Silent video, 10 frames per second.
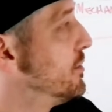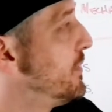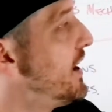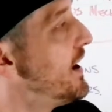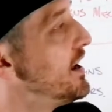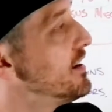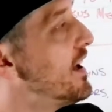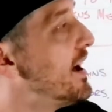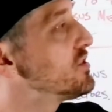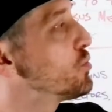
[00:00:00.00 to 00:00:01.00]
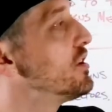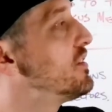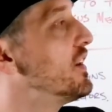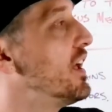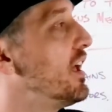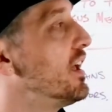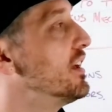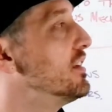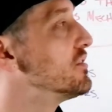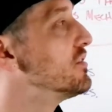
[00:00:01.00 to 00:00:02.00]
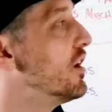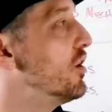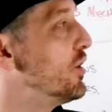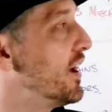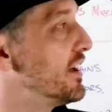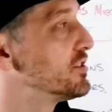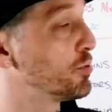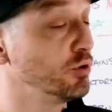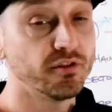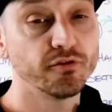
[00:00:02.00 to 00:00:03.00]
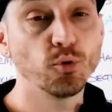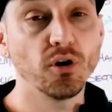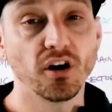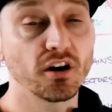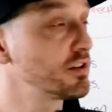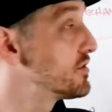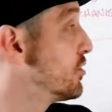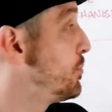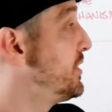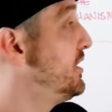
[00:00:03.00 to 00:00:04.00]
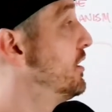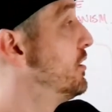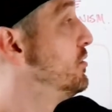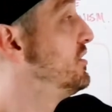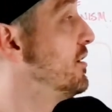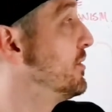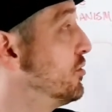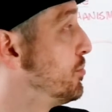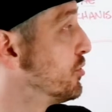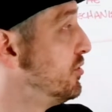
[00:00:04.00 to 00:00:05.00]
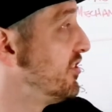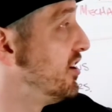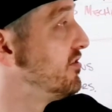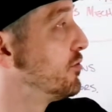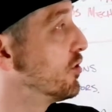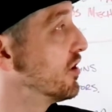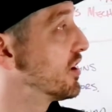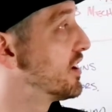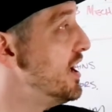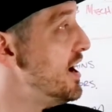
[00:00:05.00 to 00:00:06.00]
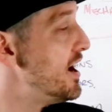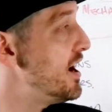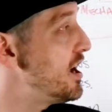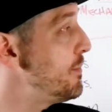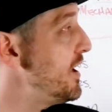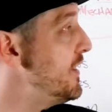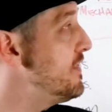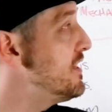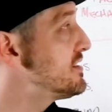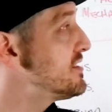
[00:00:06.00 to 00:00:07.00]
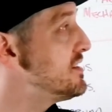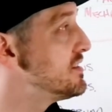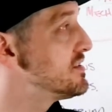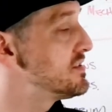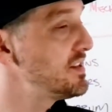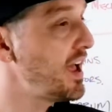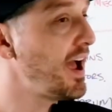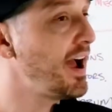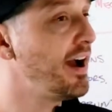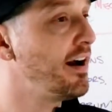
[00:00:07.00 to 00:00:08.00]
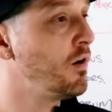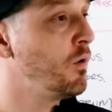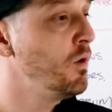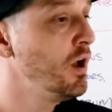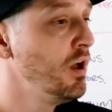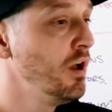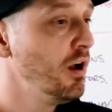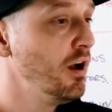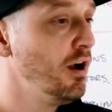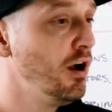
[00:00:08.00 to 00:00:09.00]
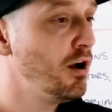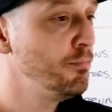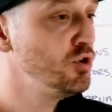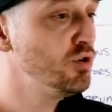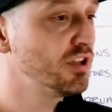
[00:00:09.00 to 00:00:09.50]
and that's what today is known as proof of work. So PoW, proof of work, and this is how you can